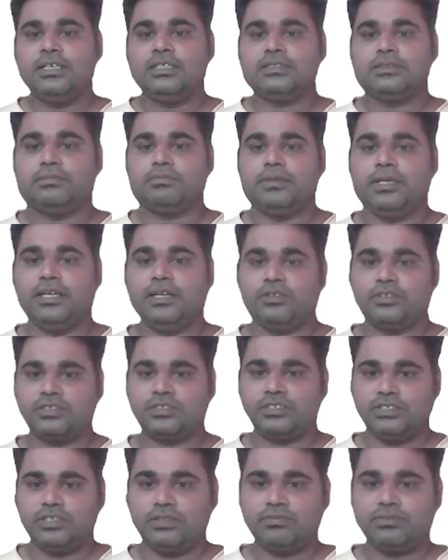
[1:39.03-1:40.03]

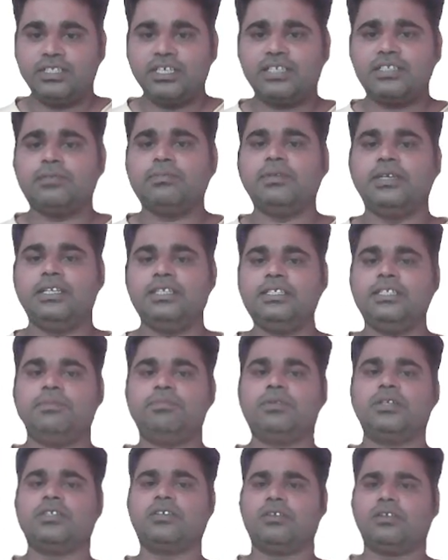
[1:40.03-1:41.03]
Peroxisome. There are the many
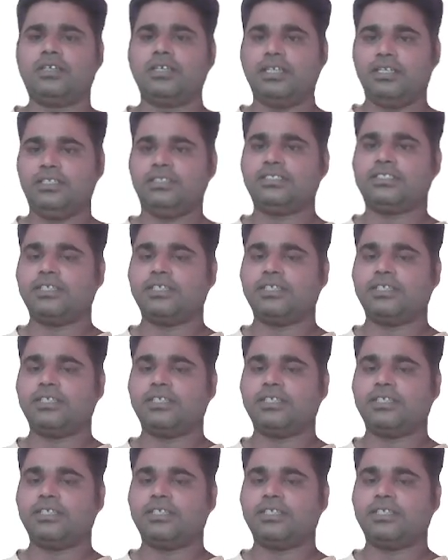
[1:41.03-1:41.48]
different organelles